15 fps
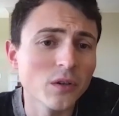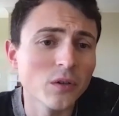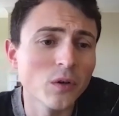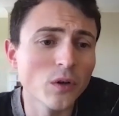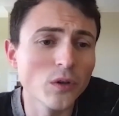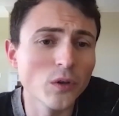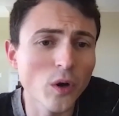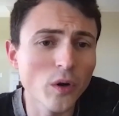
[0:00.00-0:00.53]

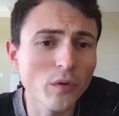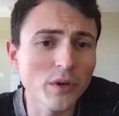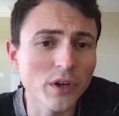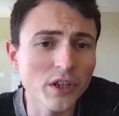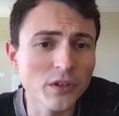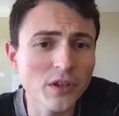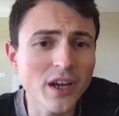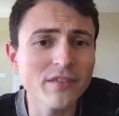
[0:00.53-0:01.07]
going over,
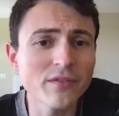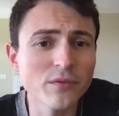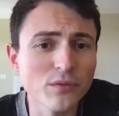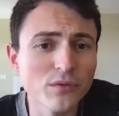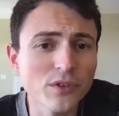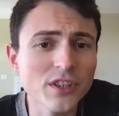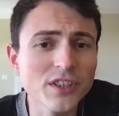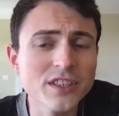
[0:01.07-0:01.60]
and you have
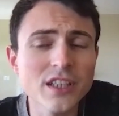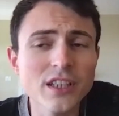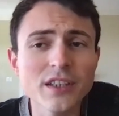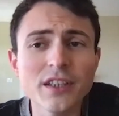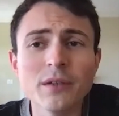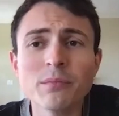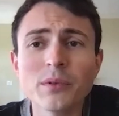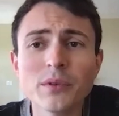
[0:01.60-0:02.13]
really
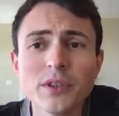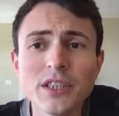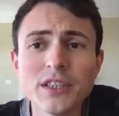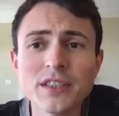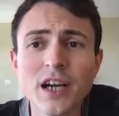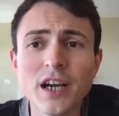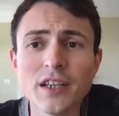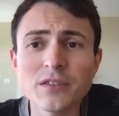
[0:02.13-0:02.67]
skilled
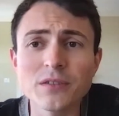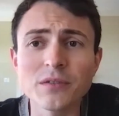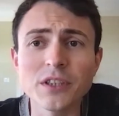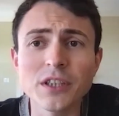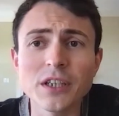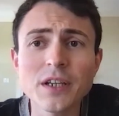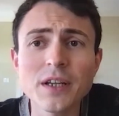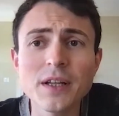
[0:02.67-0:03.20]
employees, guys, over
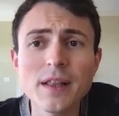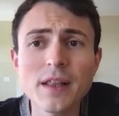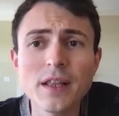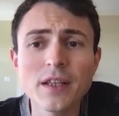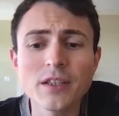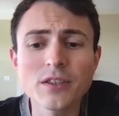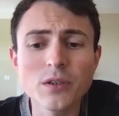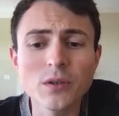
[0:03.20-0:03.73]
there.
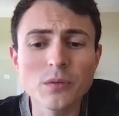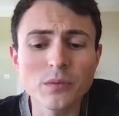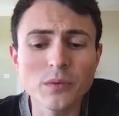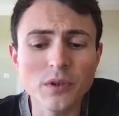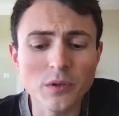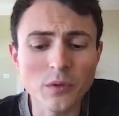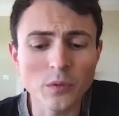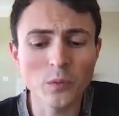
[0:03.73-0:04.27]

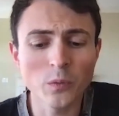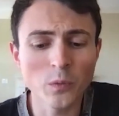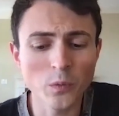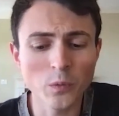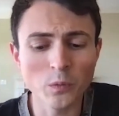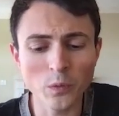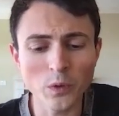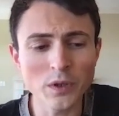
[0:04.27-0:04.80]
So
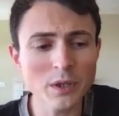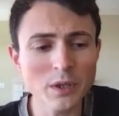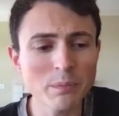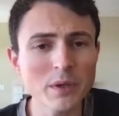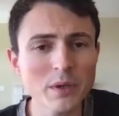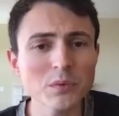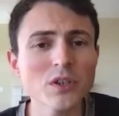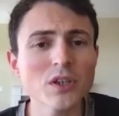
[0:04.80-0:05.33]
when the
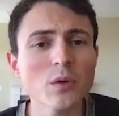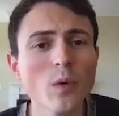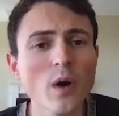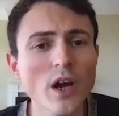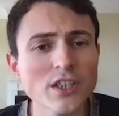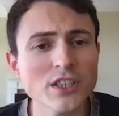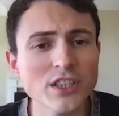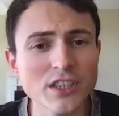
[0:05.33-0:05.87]
people gonna
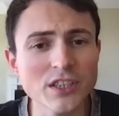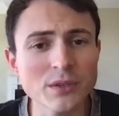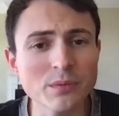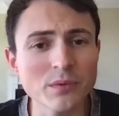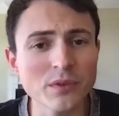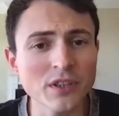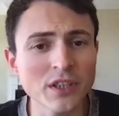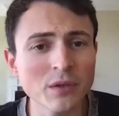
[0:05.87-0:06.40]
watch this,
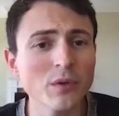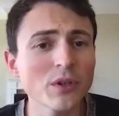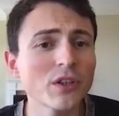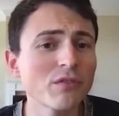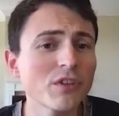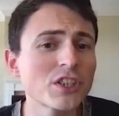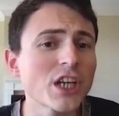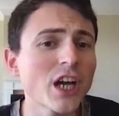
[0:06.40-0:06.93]
they want to
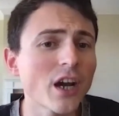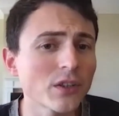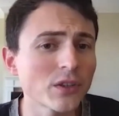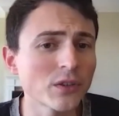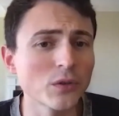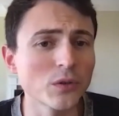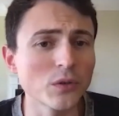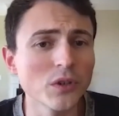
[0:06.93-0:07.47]
reach out
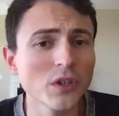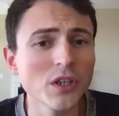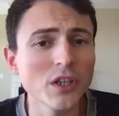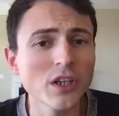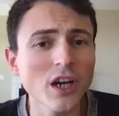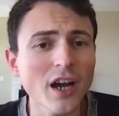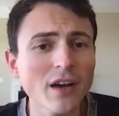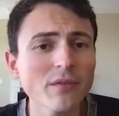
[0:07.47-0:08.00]
to you.
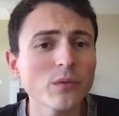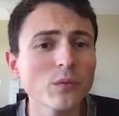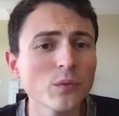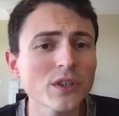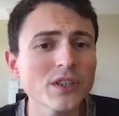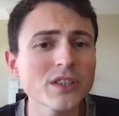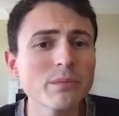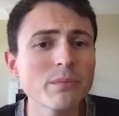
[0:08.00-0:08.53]

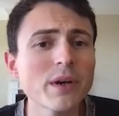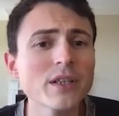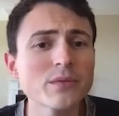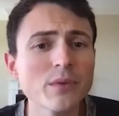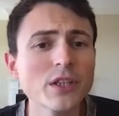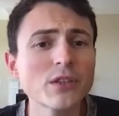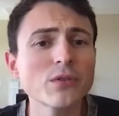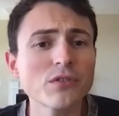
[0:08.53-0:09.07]
What is the best
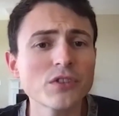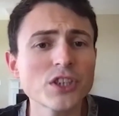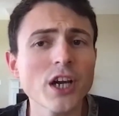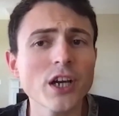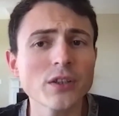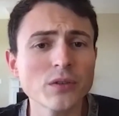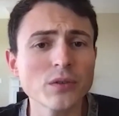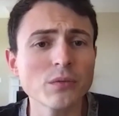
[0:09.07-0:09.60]
way to reach
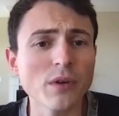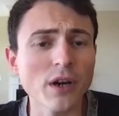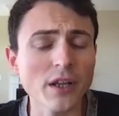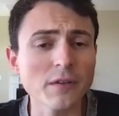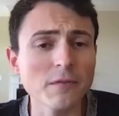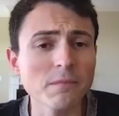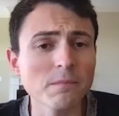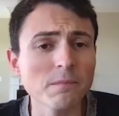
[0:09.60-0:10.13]
out to you, Brett?